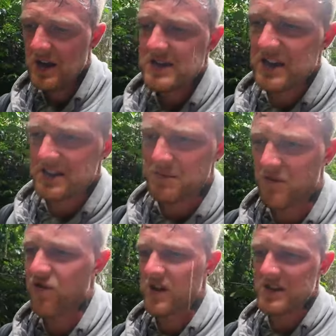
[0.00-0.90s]
See some
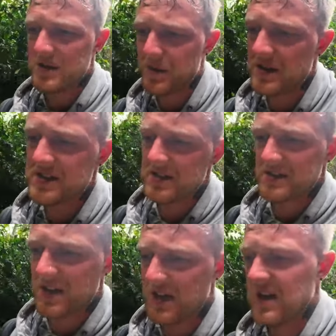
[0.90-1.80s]
crazy
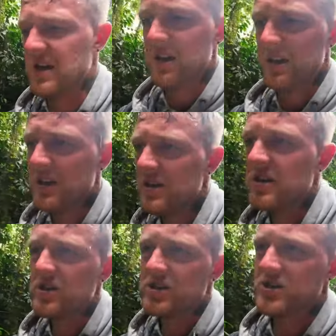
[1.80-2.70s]
places
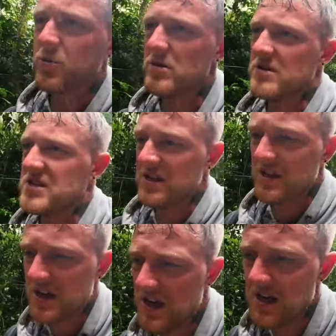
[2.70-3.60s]
that you just won't
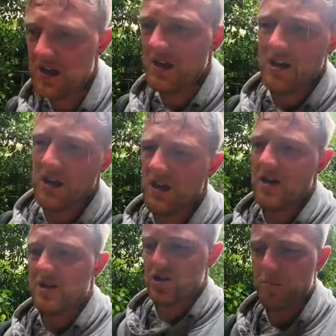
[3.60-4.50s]
see
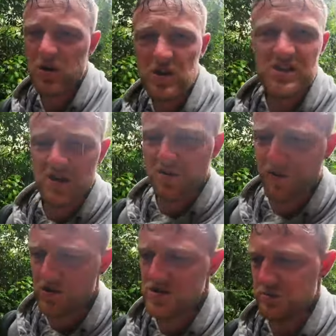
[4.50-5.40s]
unless you put yourself
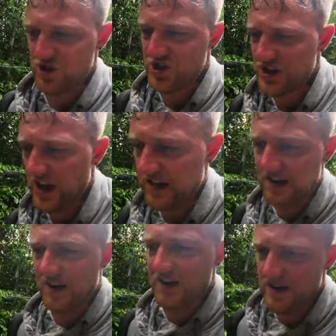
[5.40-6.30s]
through some shit.